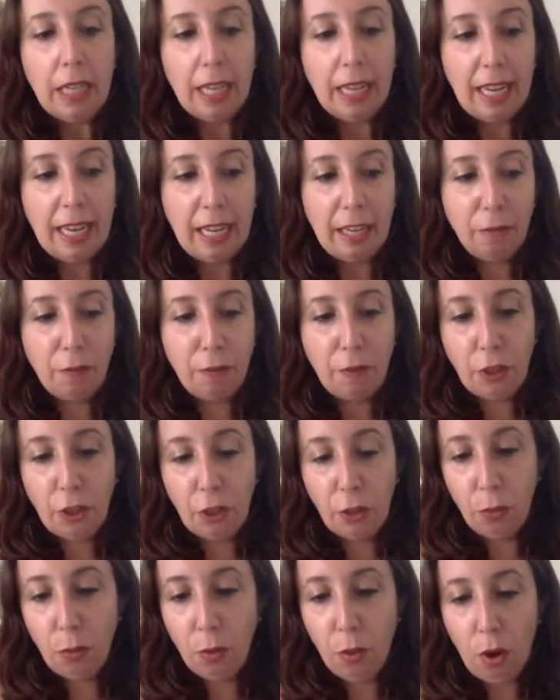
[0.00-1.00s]
if
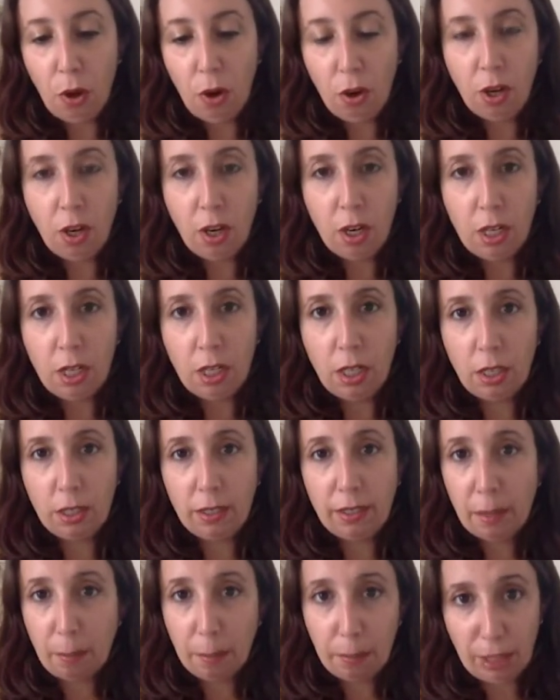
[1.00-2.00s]
you are
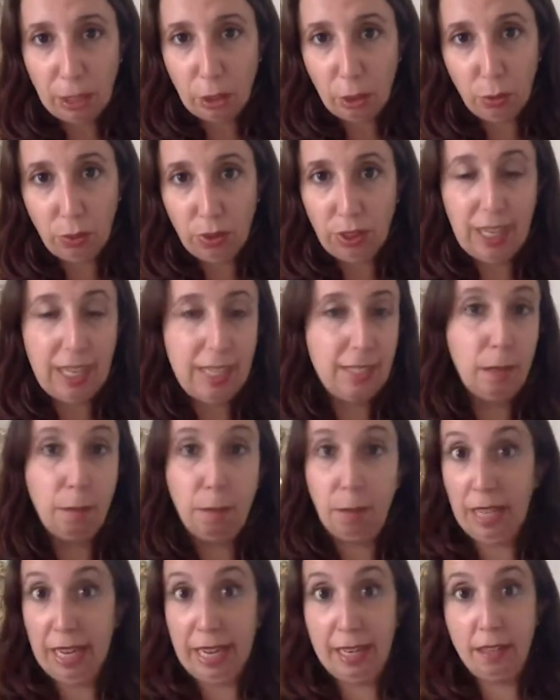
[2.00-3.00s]
somebody who stays up
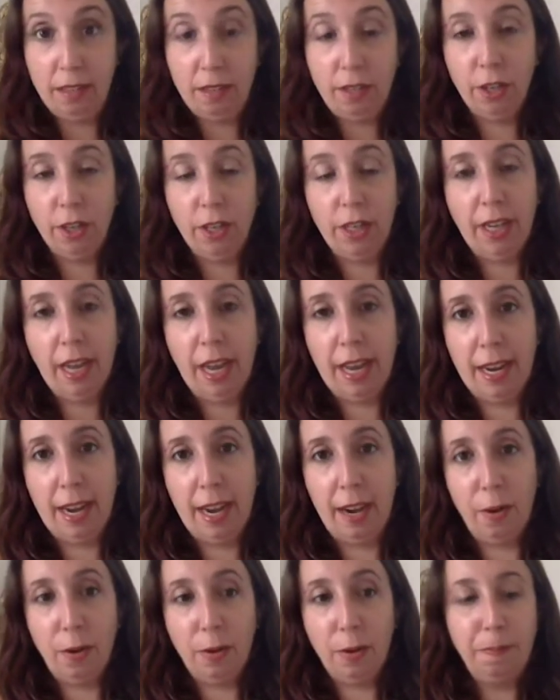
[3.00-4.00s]
late, you're a night
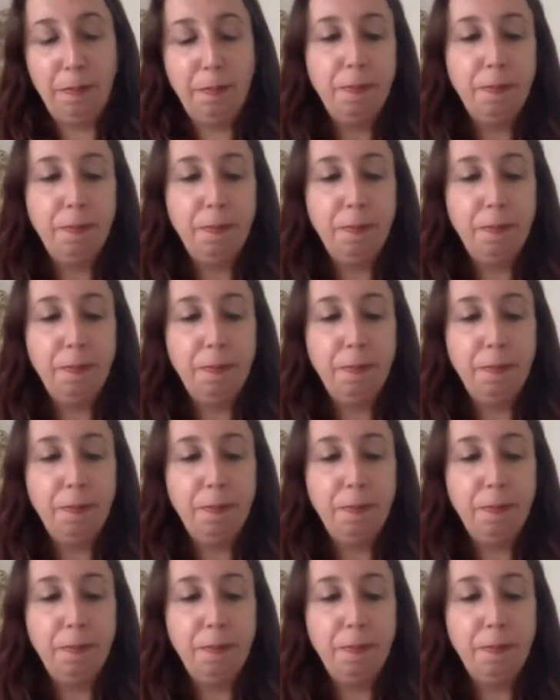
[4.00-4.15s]
owl,